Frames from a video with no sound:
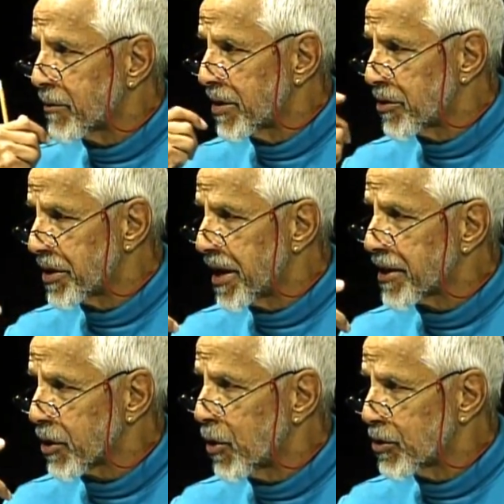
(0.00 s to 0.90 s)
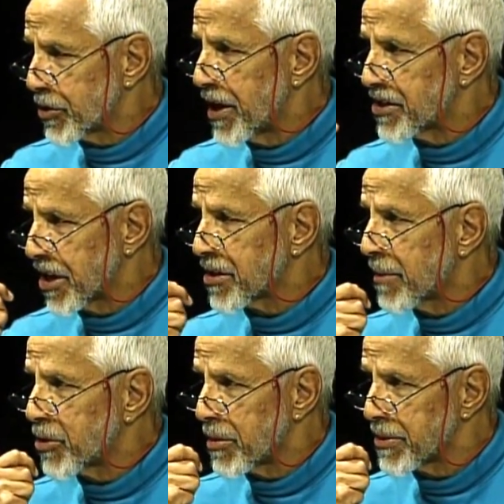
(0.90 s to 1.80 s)
whether or not coal trains can
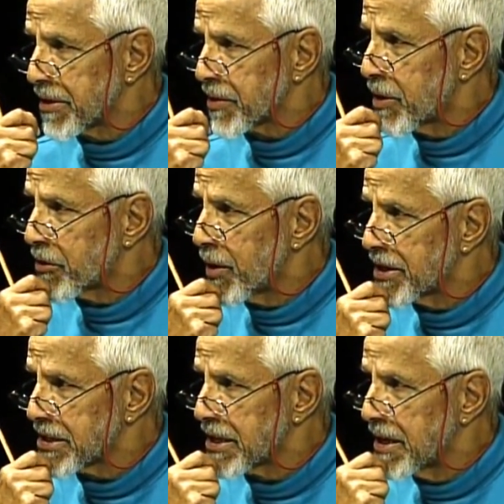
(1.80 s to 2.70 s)
come to the Pacific Northwest?